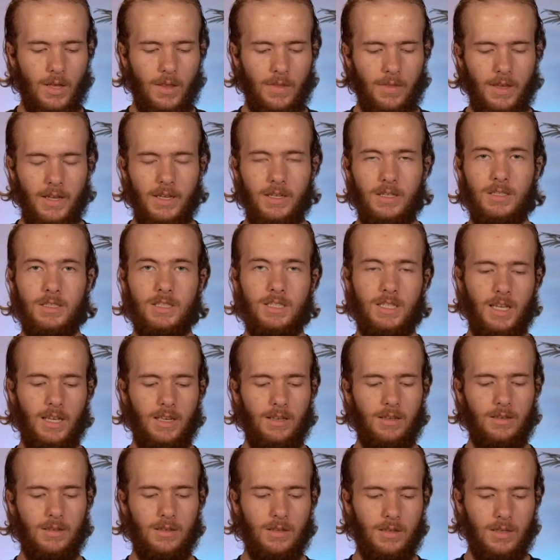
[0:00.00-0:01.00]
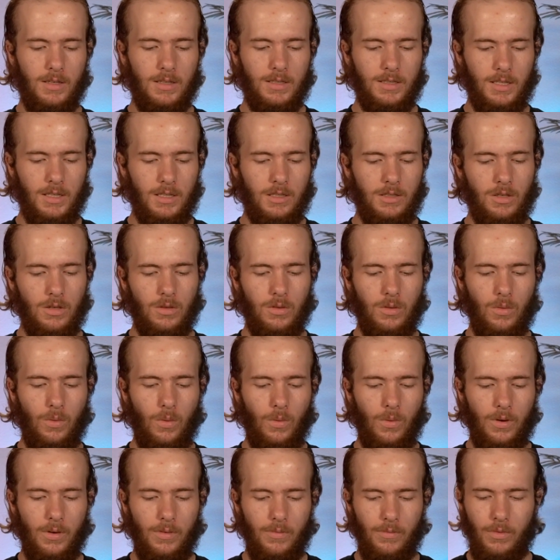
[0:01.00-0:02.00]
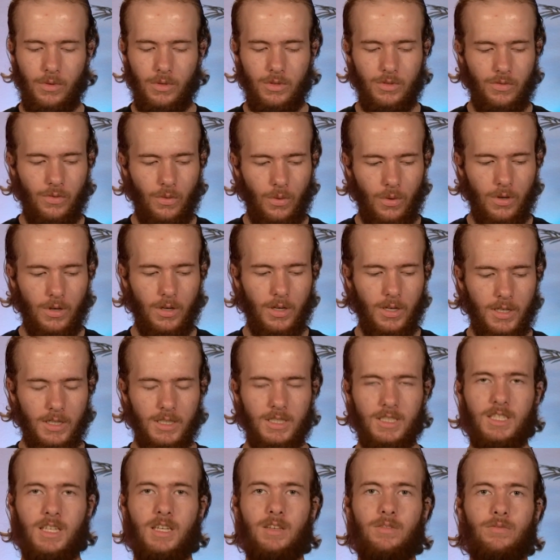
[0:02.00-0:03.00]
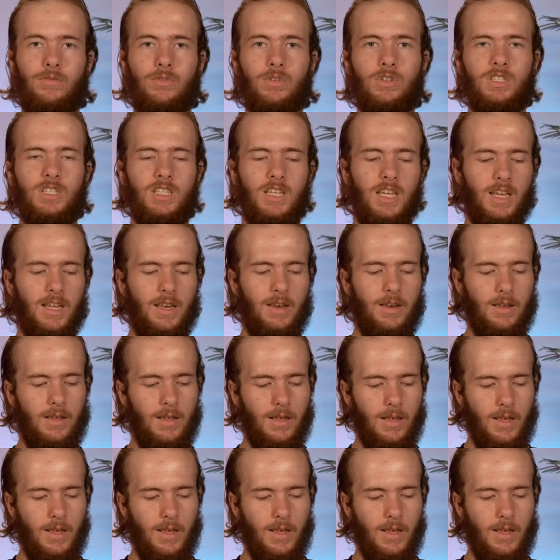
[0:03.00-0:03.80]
Then Satan says to the Lord in verse 4, "Skin for skin.